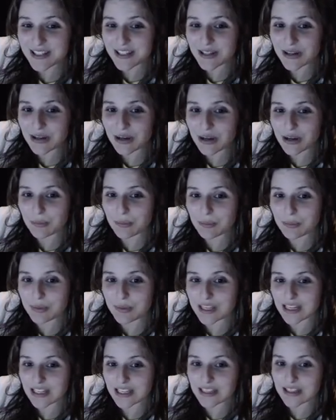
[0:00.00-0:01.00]
You know,
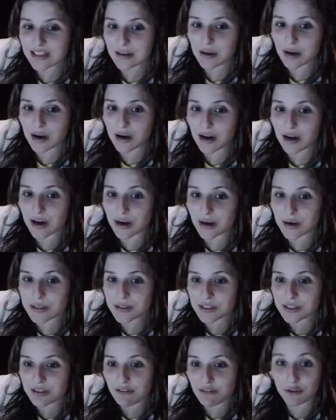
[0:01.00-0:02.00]
getting uh,
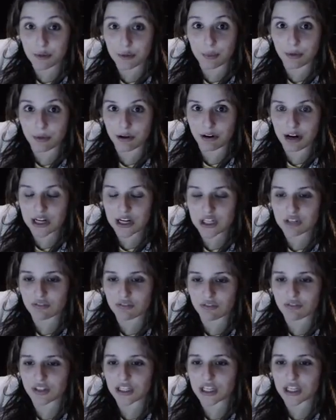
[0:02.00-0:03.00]
stuff for progression
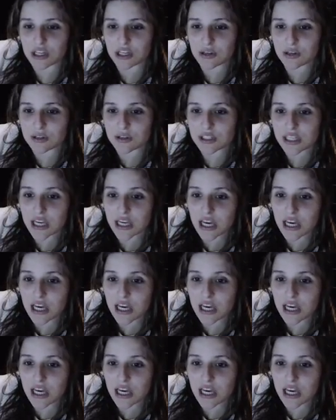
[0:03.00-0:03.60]
videos